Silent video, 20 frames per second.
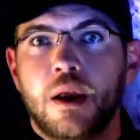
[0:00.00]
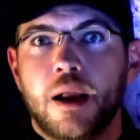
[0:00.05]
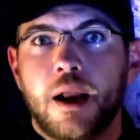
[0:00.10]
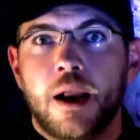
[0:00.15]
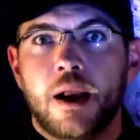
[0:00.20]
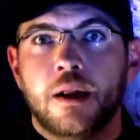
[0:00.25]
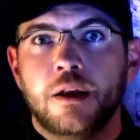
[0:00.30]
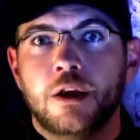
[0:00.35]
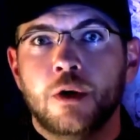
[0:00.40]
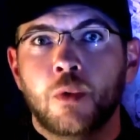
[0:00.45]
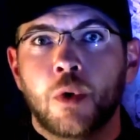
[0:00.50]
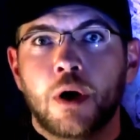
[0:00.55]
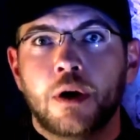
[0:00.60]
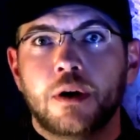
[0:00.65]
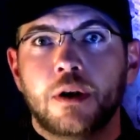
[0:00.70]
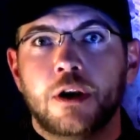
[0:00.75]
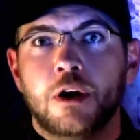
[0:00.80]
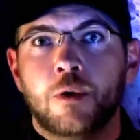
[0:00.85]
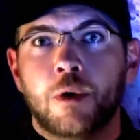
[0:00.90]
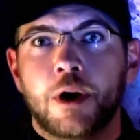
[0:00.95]
And you
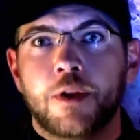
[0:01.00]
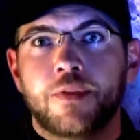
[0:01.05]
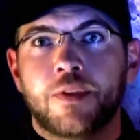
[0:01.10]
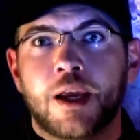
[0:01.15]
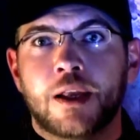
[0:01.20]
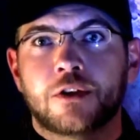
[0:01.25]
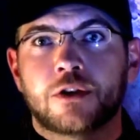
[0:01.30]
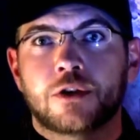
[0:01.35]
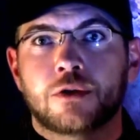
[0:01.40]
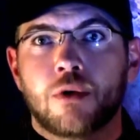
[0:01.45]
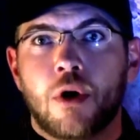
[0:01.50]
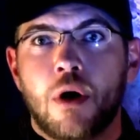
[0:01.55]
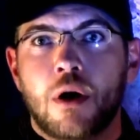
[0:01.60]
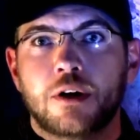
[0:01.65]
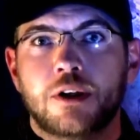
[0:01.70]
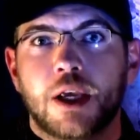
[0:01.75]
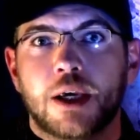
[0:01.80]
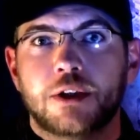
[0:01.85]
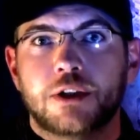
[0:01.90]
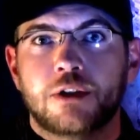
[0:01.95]
want that
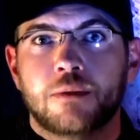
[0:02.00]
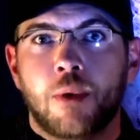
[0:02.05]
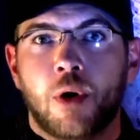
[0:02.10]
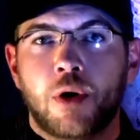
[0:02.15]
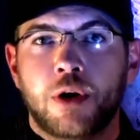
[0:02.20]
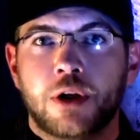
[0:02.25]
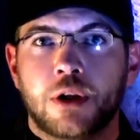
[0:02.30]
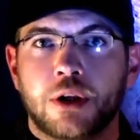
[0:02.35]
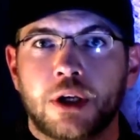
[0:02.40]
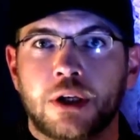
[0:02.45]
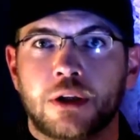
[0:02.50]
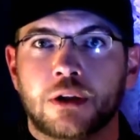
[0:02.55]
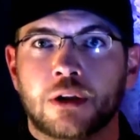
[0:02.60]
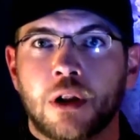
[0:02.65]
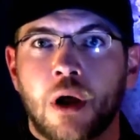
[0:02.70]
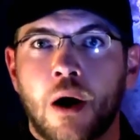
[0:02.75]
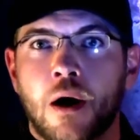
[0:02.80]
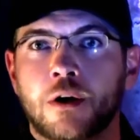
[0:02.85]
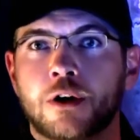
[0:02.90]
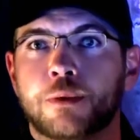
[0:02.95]
strong testimonial in
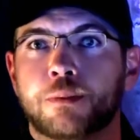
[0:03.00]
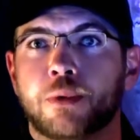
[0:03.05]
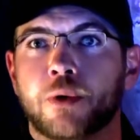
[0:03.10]
large